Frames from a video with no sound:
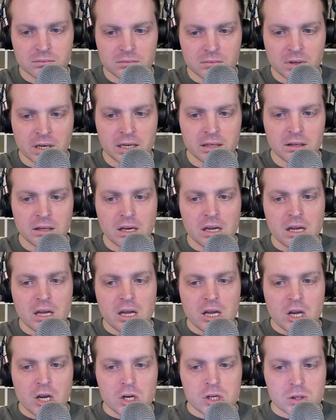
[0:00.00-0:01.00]
Right?
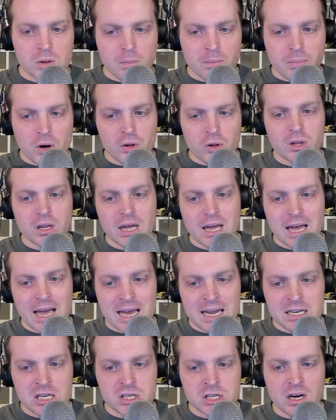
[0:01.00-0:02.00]
So both
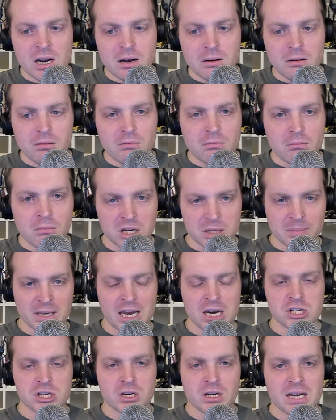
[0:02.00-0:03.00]
addition and
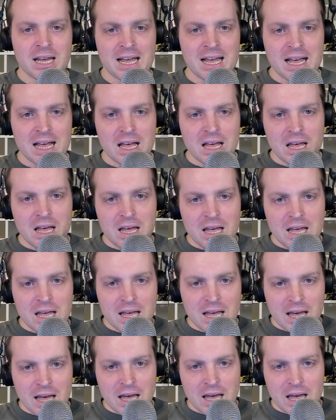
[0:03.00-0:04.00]
multiplication
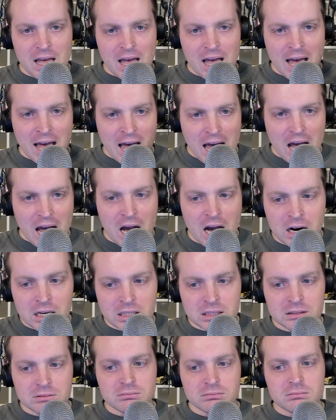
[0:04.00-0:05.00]

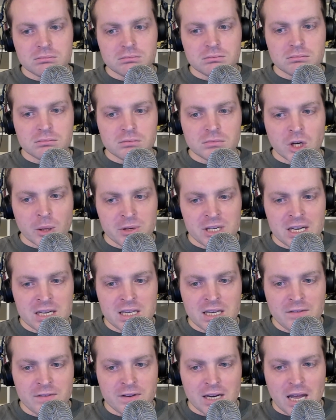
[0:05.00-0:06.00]
are
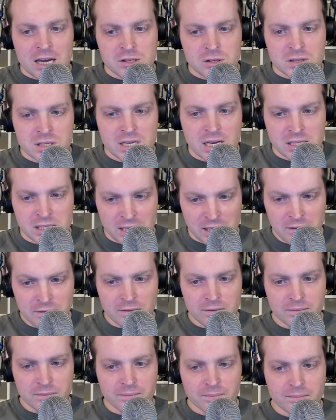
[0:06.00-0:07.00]
commutative and associative,
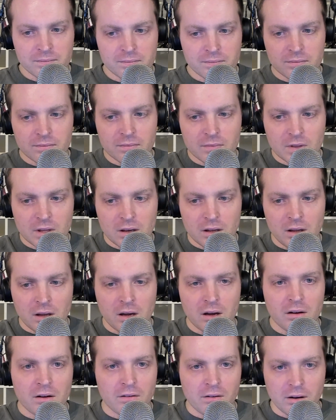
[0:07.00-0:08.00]

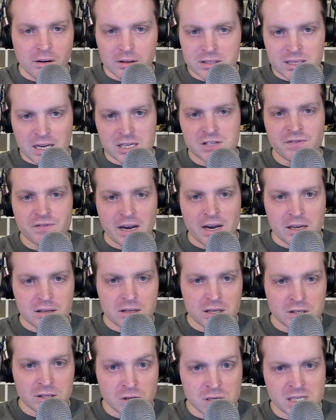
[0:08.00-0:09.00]
satisfy
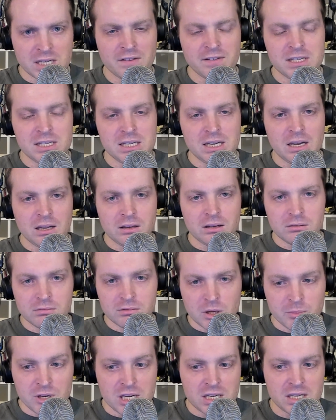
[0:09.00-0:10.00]
associativity and
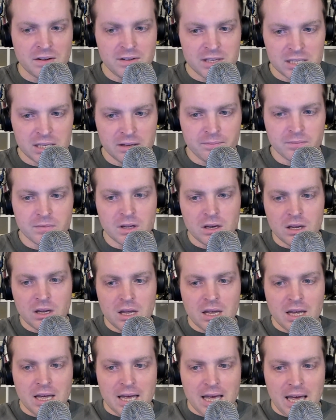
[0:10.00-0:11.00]
commutativity.
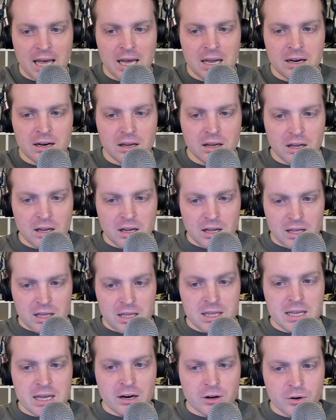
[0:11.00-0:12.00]
And
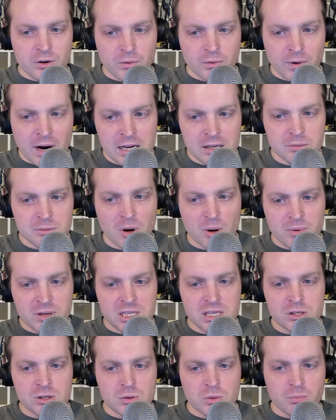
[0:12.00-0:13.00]
these are great
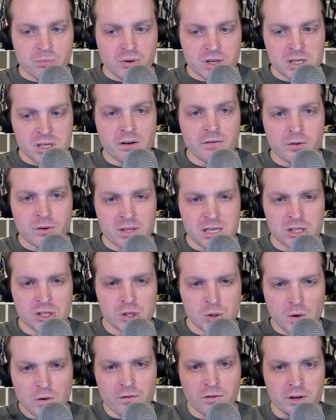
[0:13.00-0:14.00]
properties to preserve for these
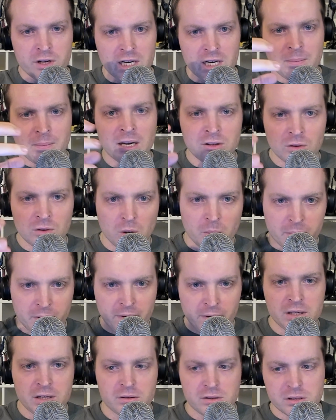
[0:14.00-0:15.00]
2 fundamental
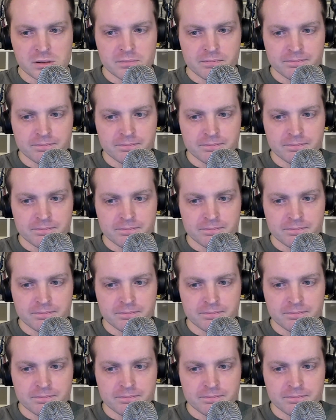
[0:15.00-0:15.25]
operators,